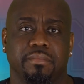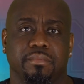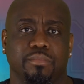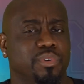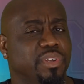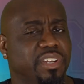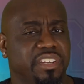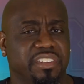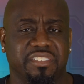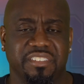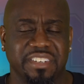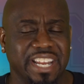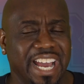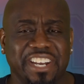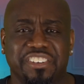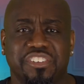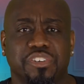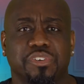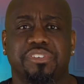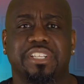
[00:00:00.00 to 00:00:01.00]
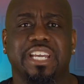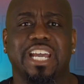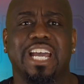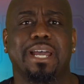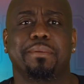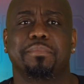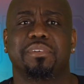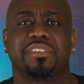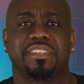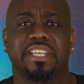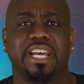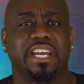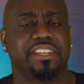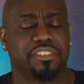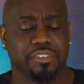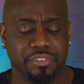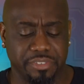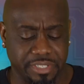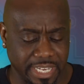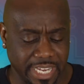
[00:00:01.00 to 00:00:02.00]
When it's not your time, it's not
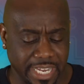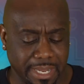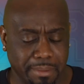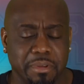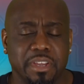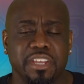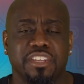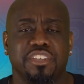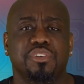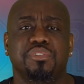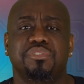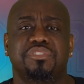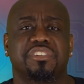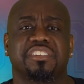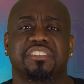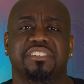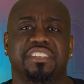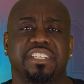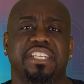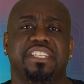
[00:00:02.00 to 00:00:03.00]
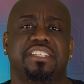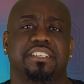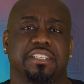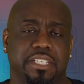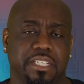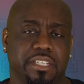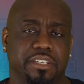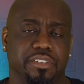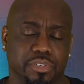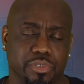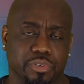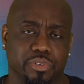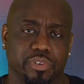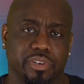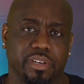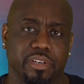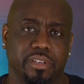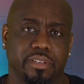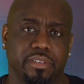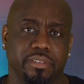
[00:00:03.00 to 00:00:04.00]
your time. You just need to endure.